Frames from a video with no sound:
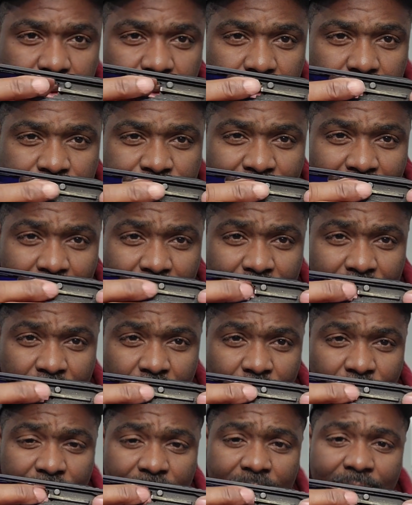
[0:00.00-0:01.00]
filing
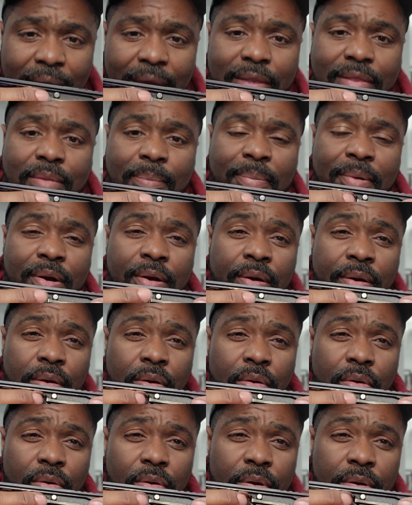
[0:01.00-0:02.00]
away at the burr
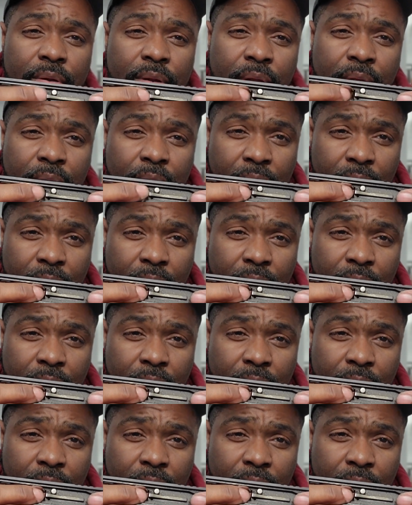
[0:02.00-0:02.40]
on